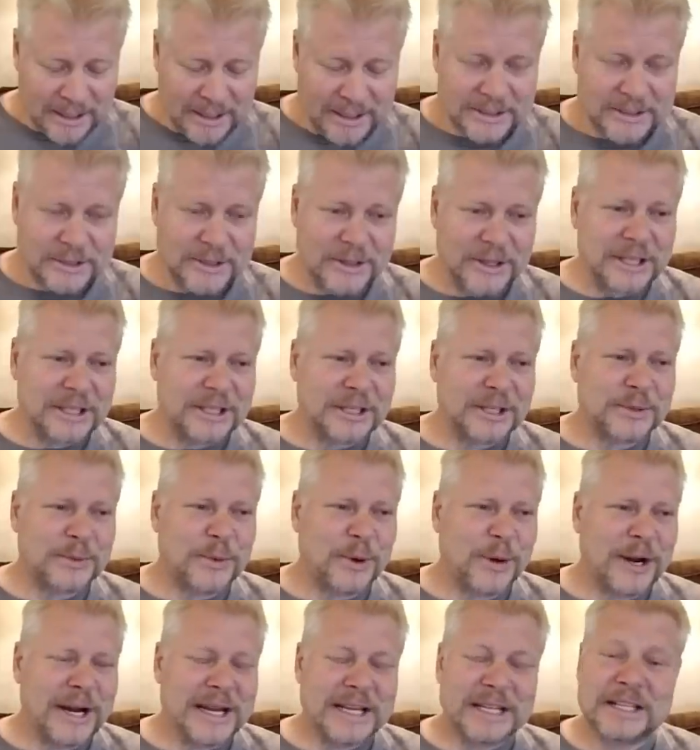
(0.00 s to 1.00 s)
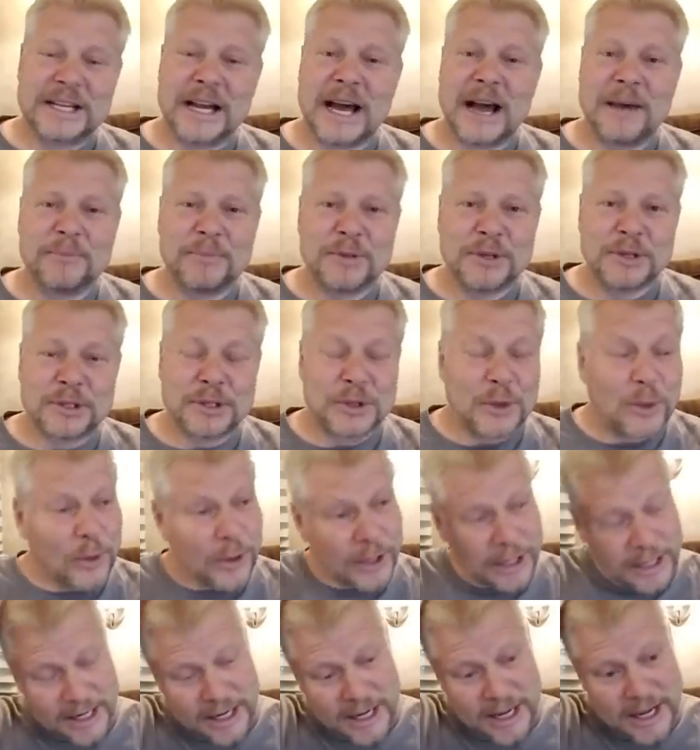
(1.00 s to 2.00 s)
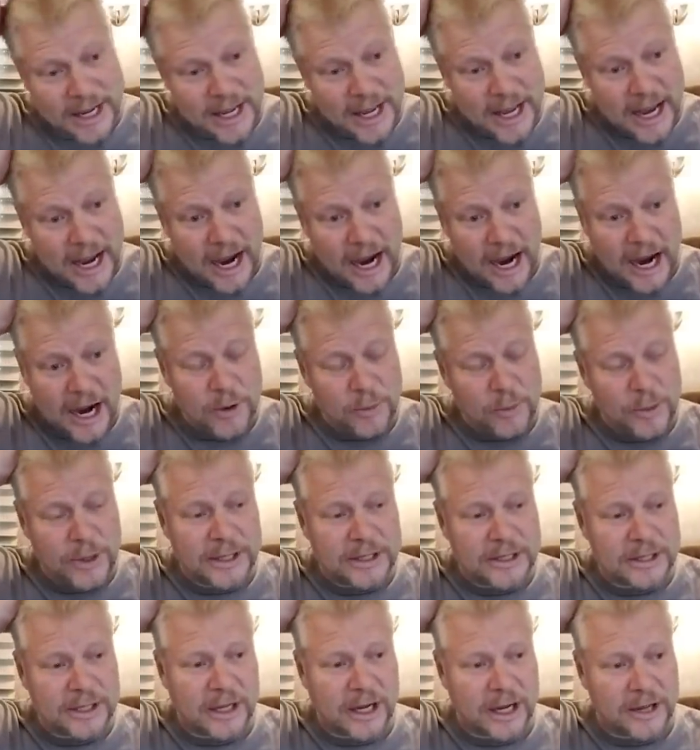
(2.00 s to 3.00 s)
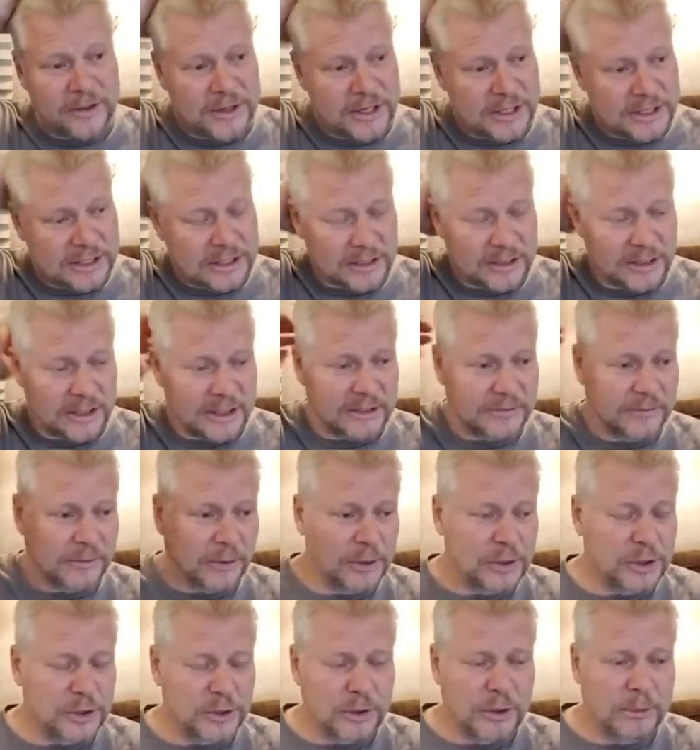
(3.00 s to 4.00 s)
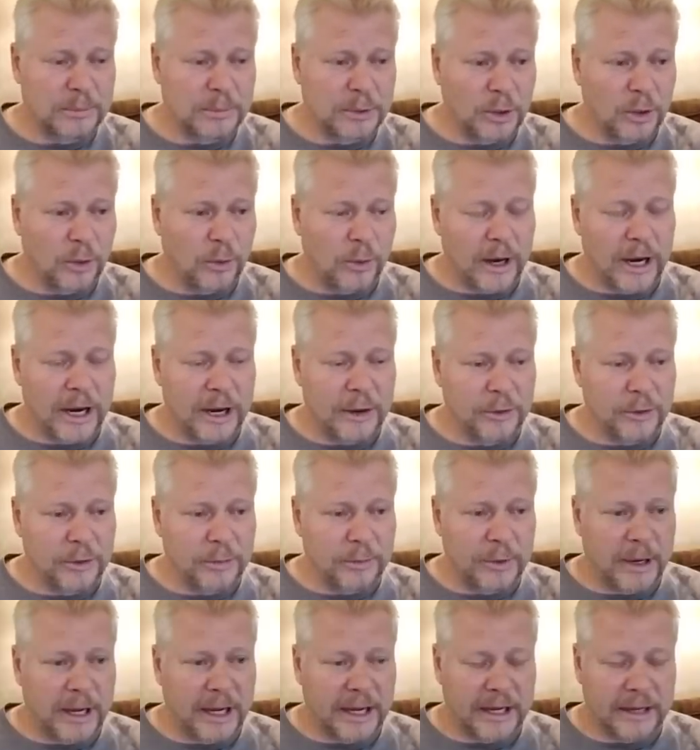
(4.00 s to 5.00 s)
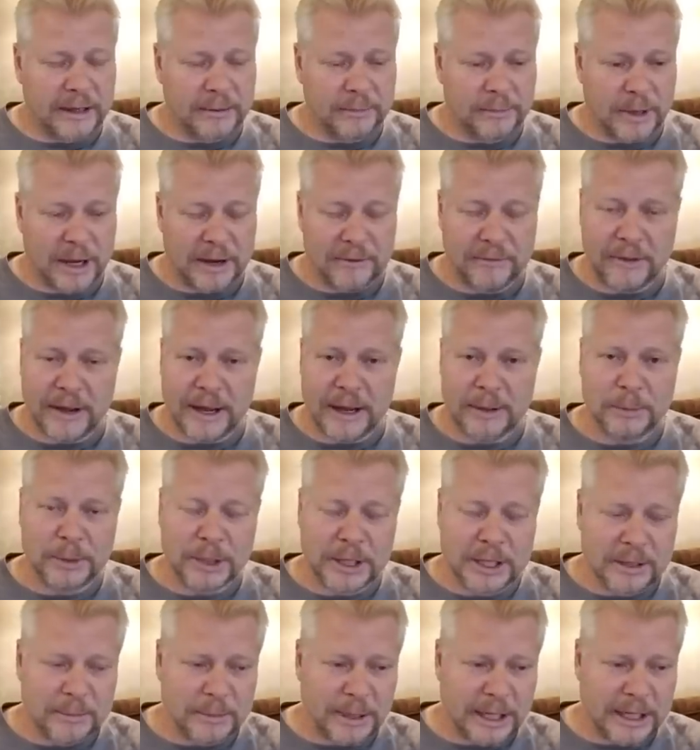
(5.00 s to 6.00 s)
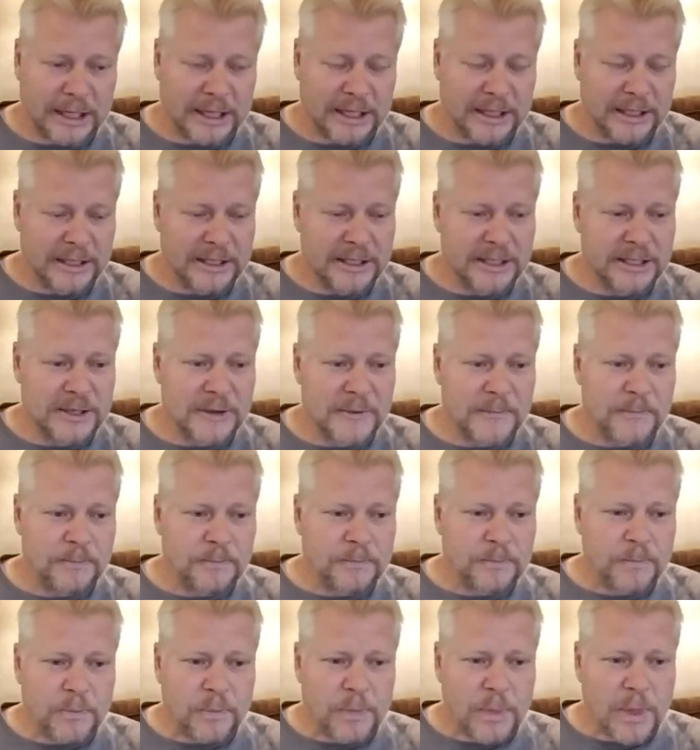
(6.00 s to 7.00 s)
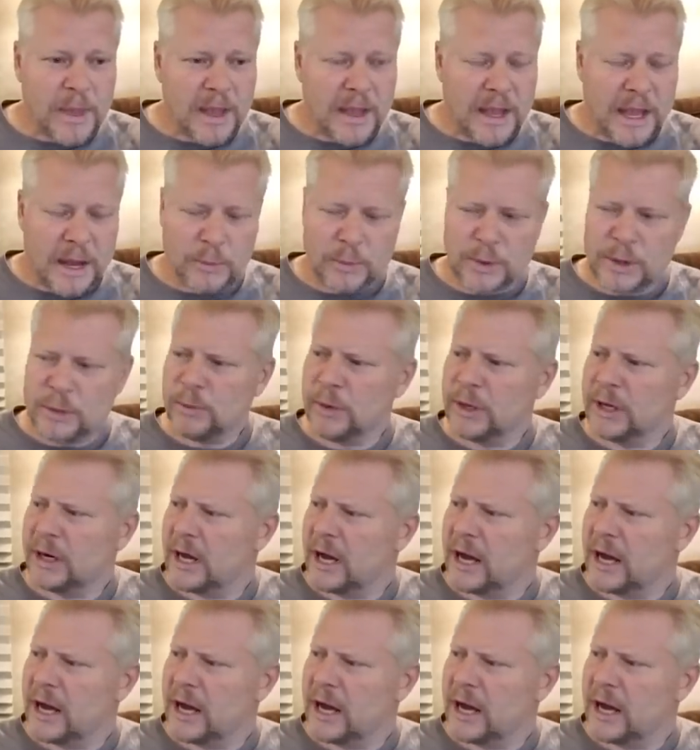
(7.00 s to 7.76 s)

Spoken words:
So this is where I stopped the story. I went on this first trip to Hawaii with my family, my kids, and we went